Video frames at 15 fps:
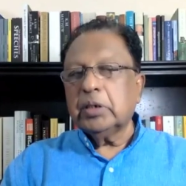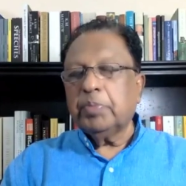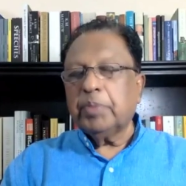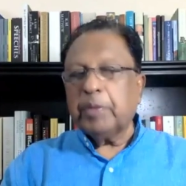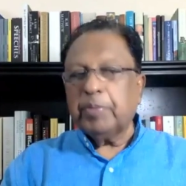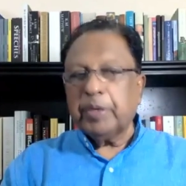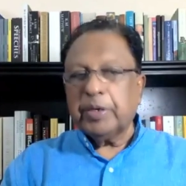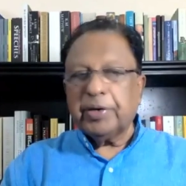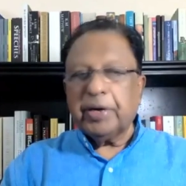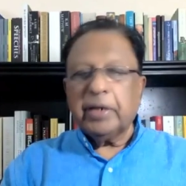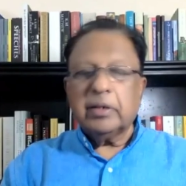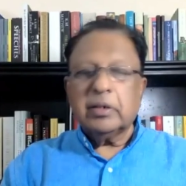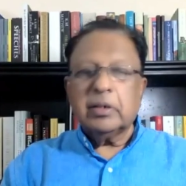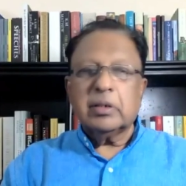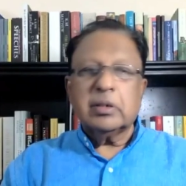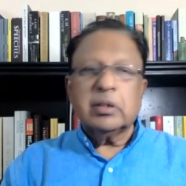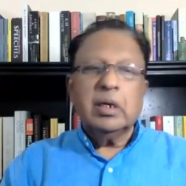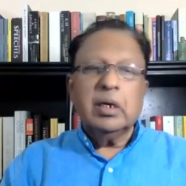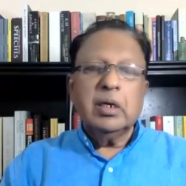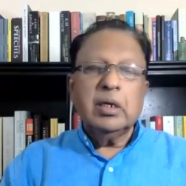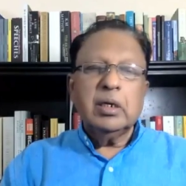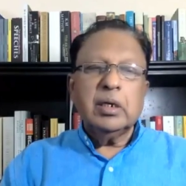the perpetrator,
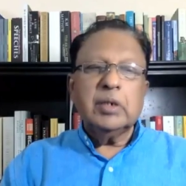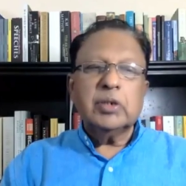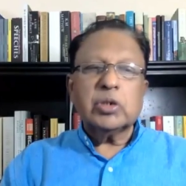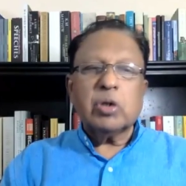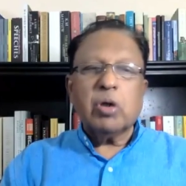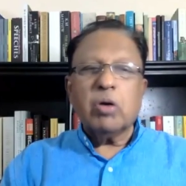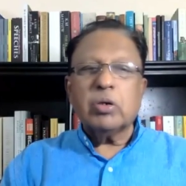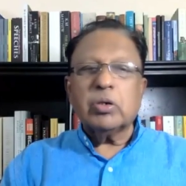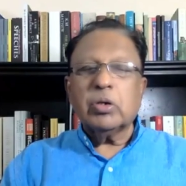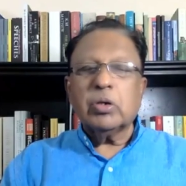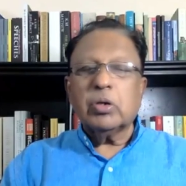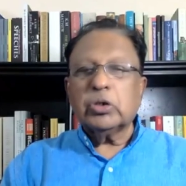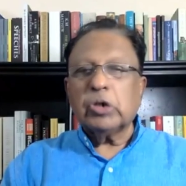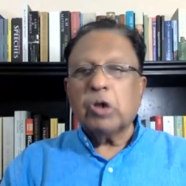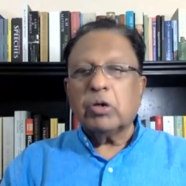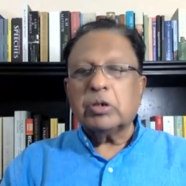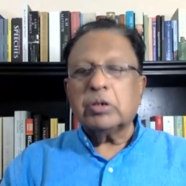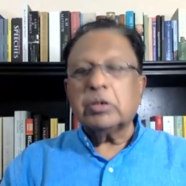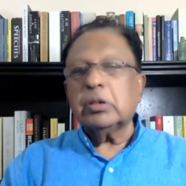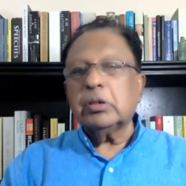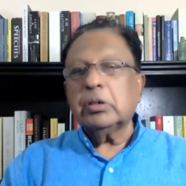is caught or shot